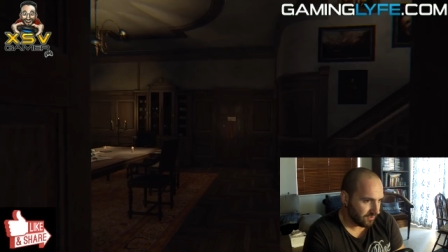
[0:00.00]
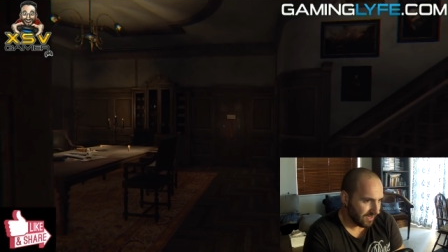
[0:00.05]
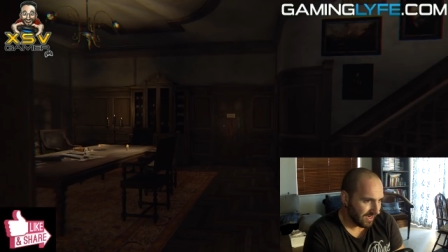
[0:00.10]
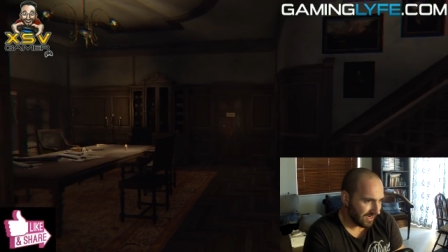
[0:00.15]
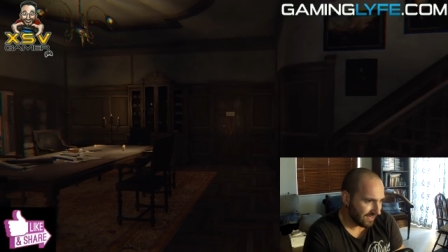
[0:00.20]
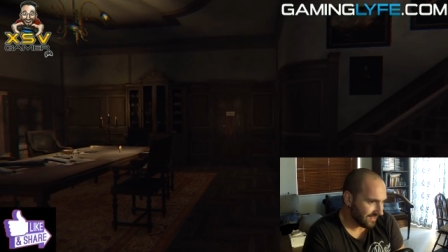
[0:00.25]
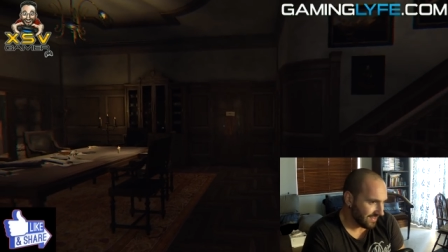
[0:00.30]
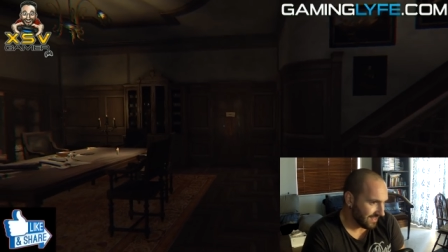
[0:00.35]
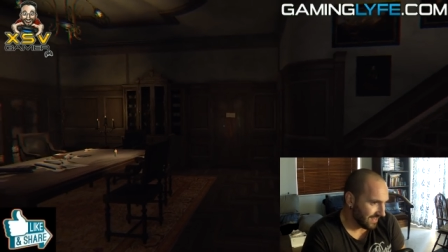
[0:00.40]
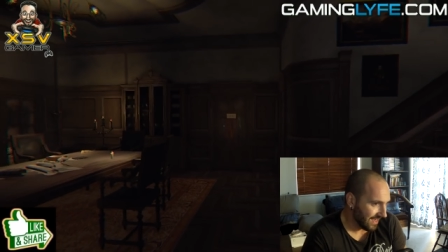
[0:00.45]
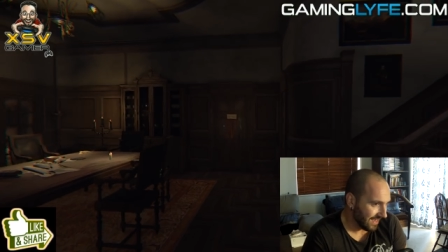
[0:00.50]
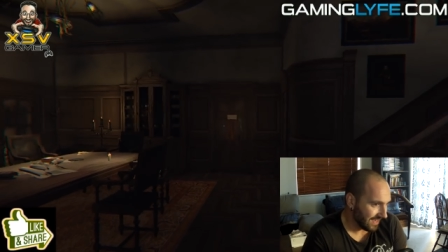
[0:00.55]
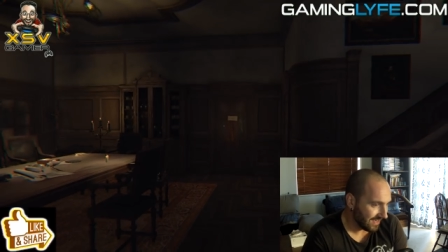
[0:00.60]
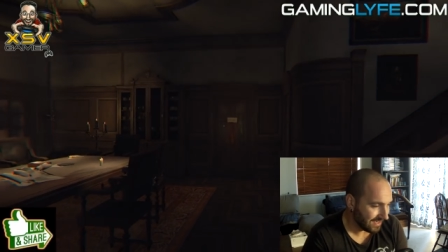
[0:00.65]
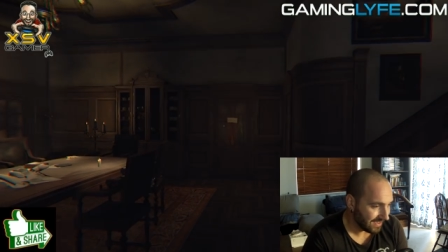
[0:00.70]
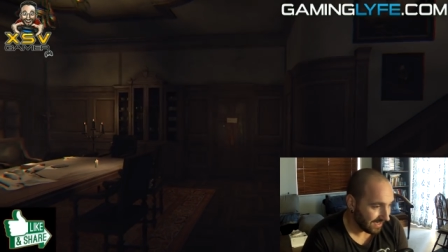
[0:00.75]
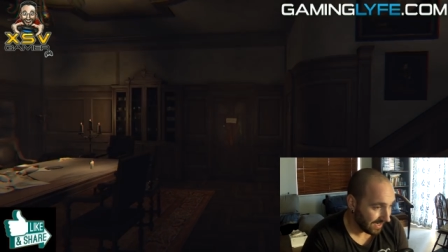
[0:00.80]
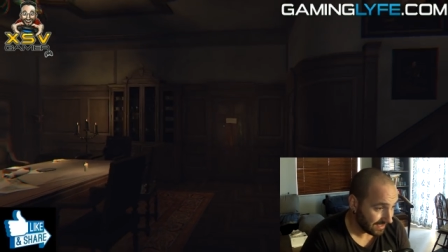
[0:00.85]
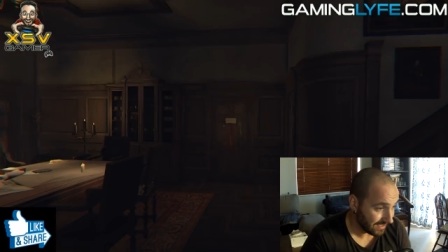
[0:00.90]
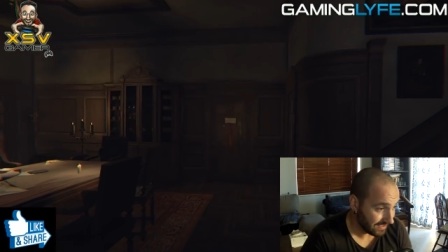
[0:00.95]
Actually, I
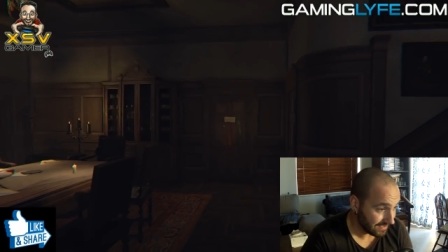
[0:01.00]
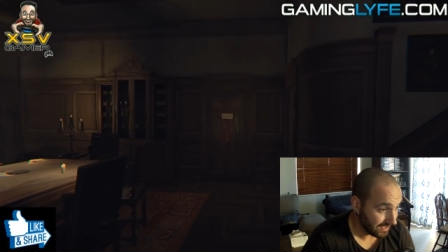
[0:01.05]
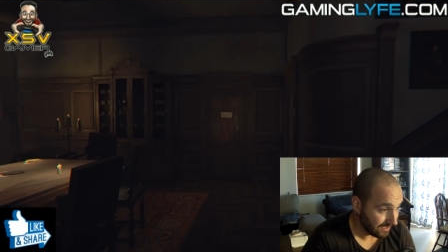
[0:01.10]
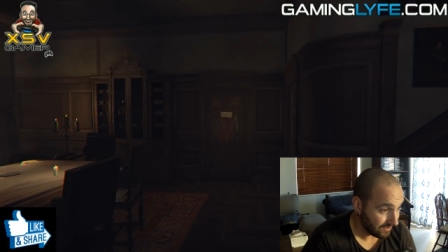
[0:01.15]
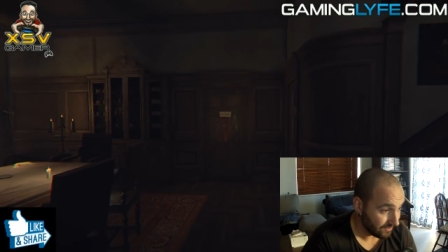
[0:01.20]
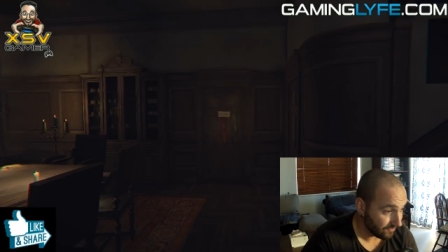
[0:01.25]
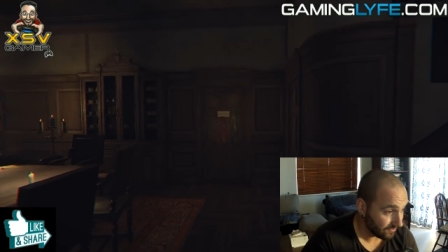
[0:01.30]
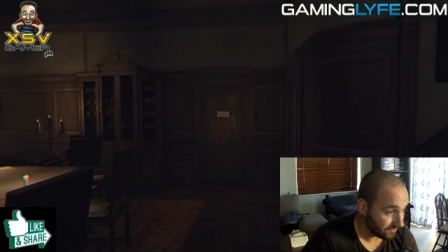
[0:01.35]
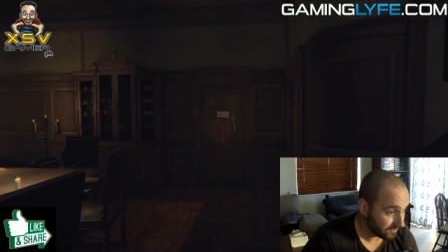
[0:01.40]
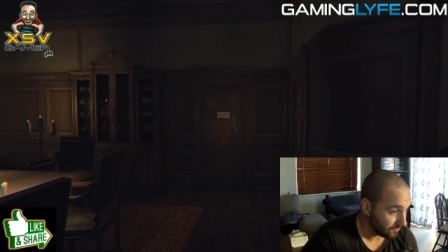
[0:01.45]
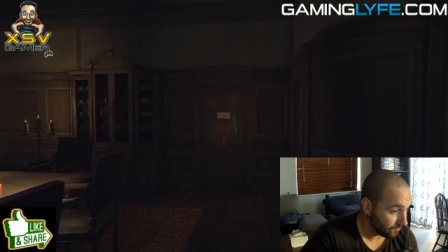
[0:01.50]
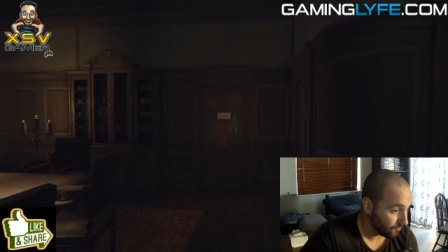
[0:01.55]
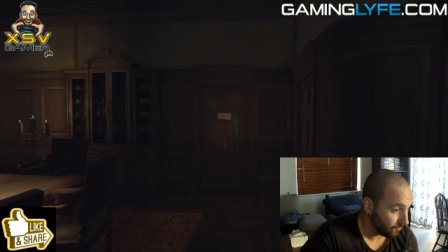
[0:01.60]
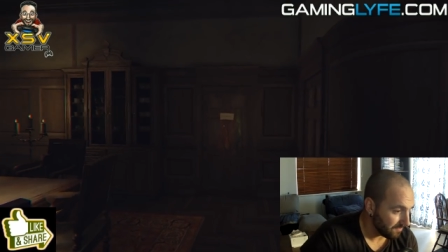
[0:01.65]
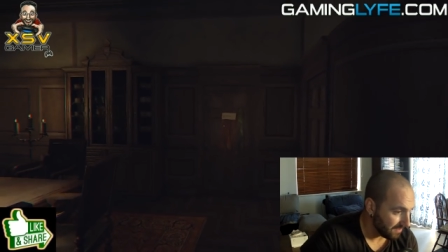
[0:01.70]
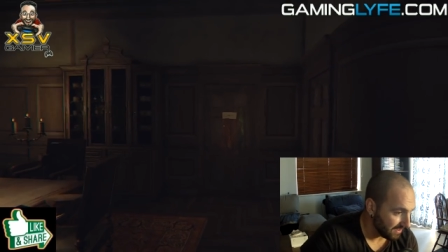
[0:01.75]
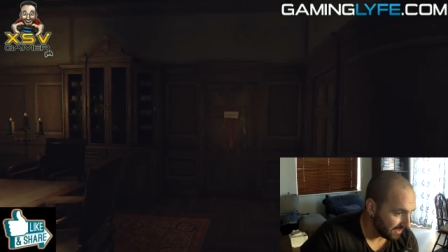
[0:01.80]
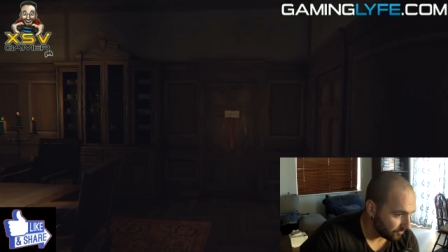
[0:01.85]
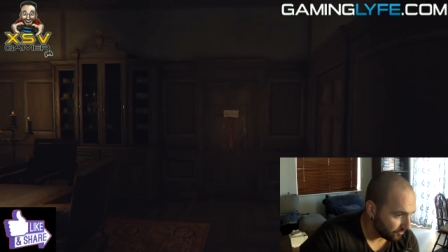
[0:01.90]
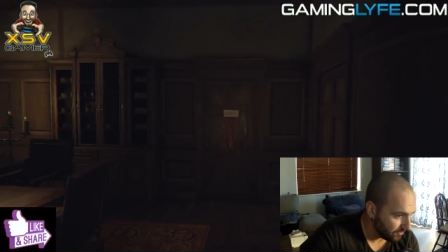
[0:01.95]
can, I can tell you the score.
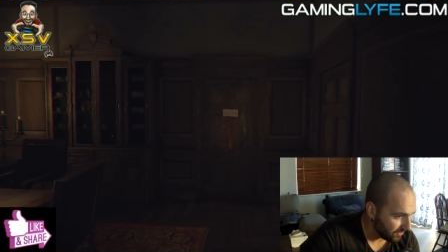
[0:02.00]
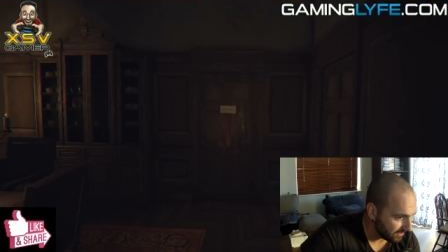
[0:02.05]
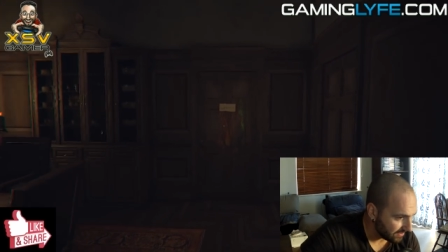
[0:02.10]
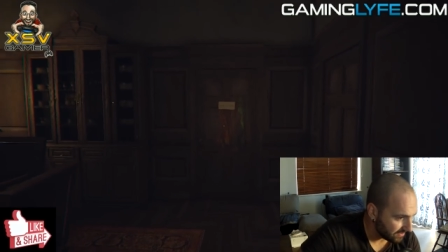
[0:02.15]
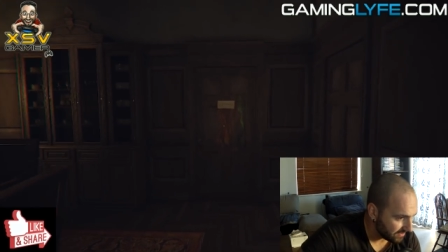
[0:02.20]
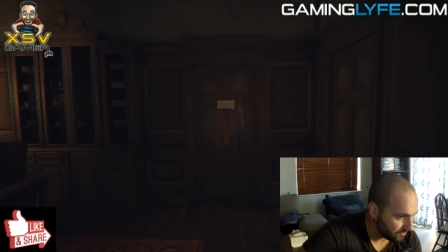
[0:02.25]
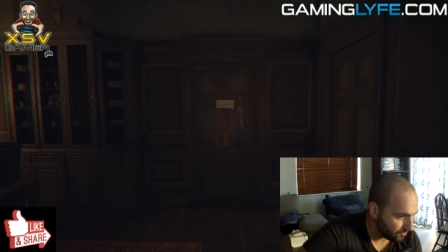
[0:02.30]
Metacritic